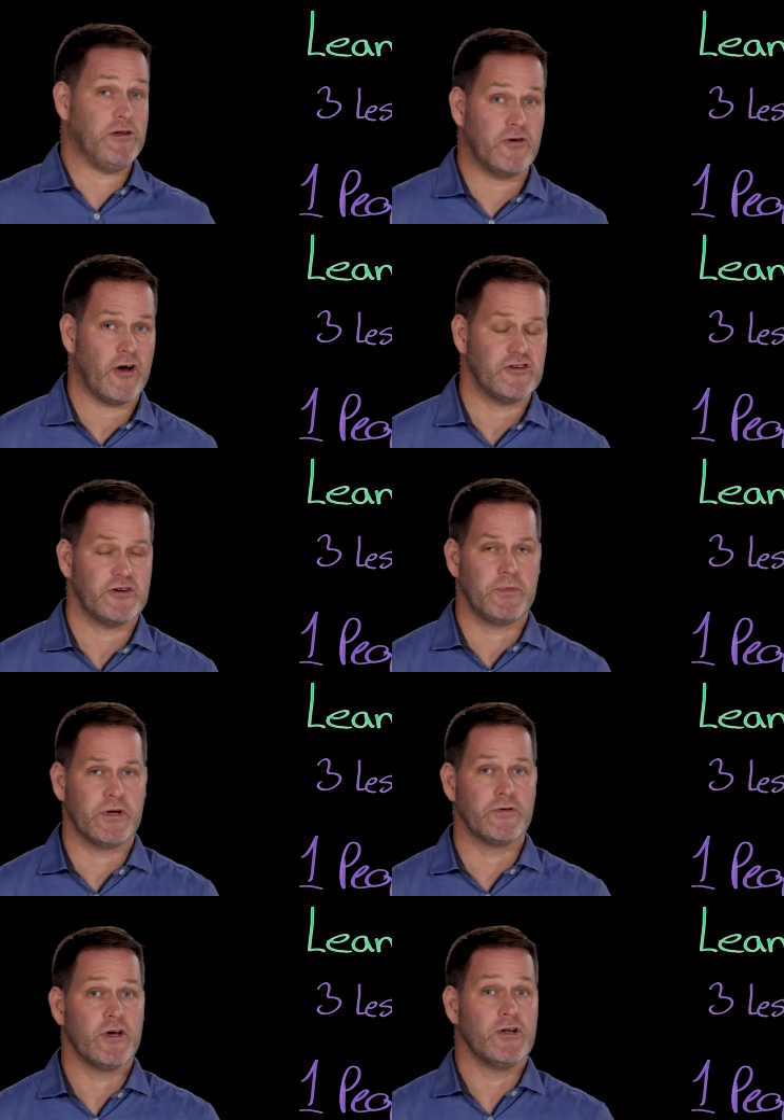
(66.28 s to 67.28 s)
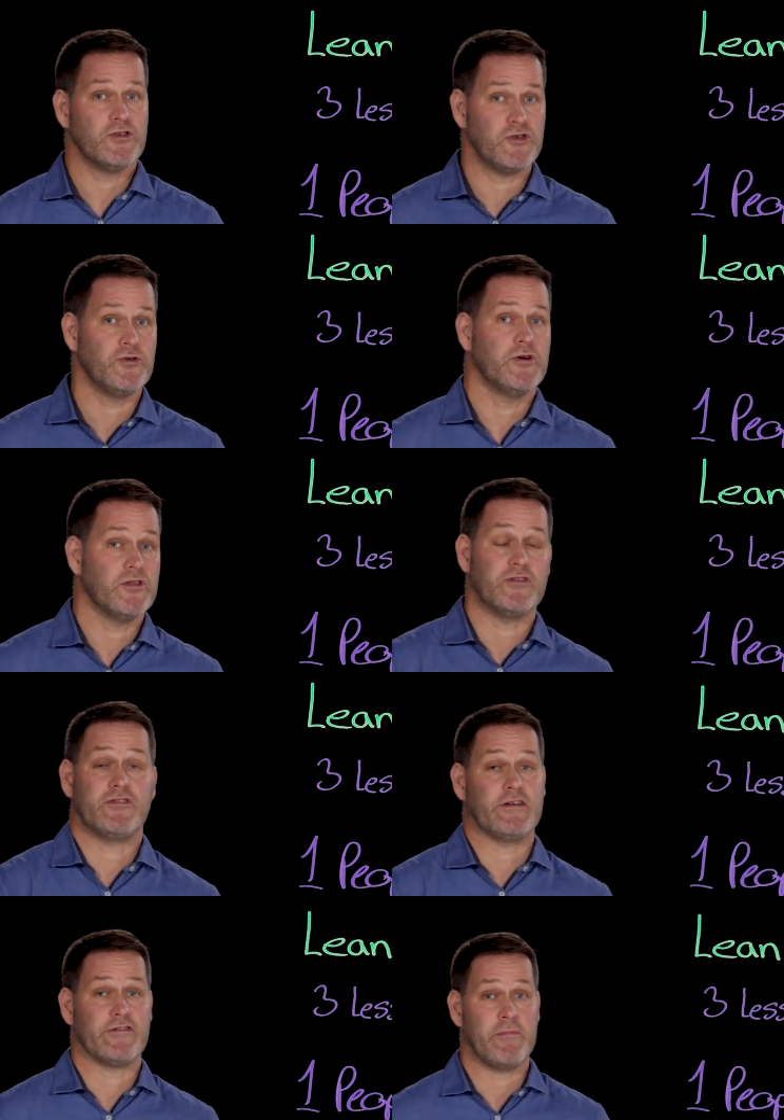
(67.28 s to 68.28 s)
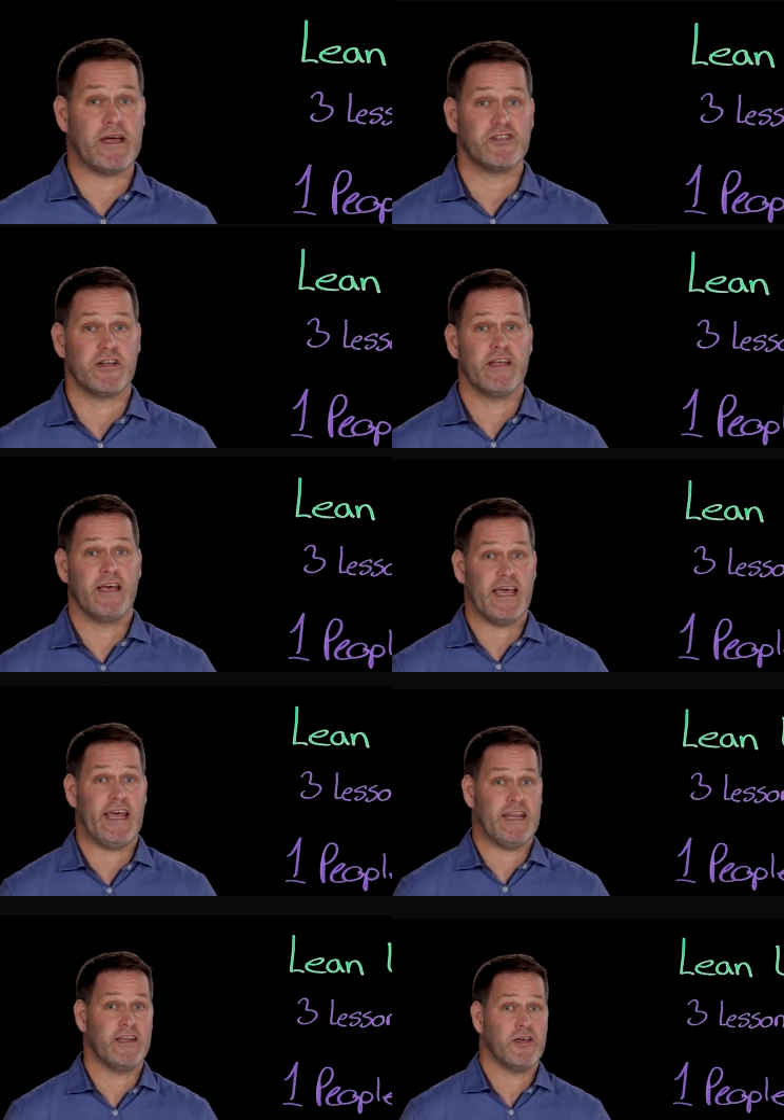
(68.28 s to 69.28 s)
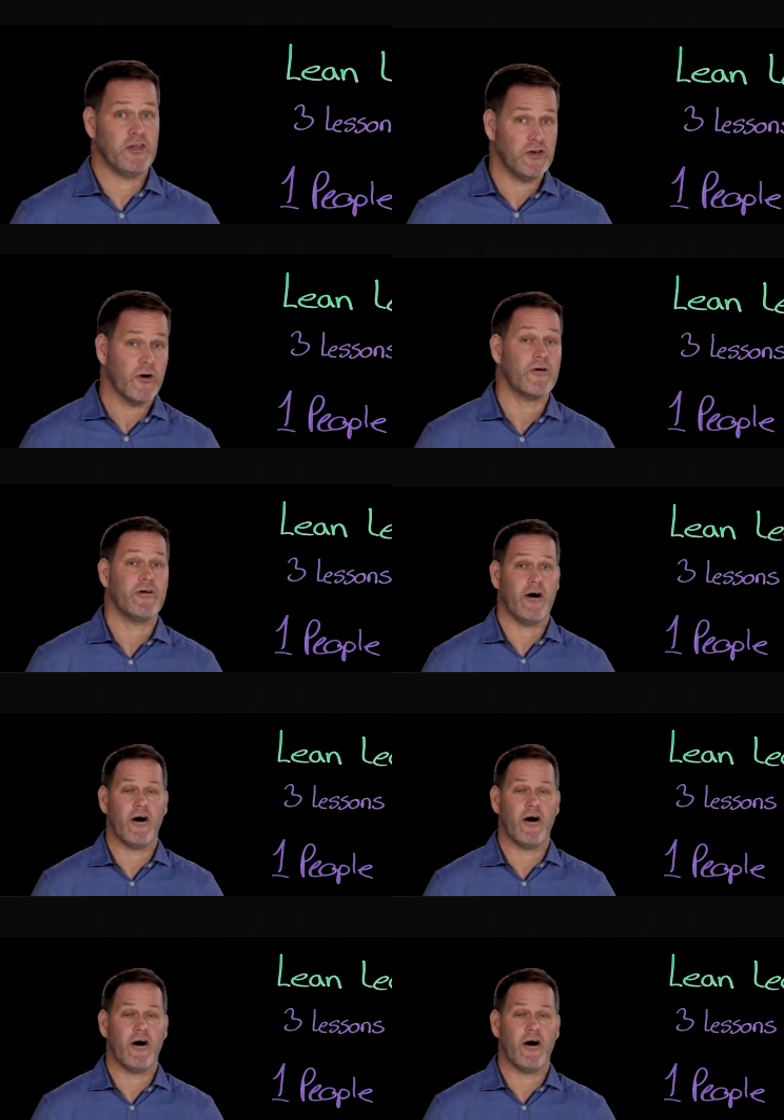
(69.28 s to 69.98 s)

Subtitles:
and you contribute to the transformation in your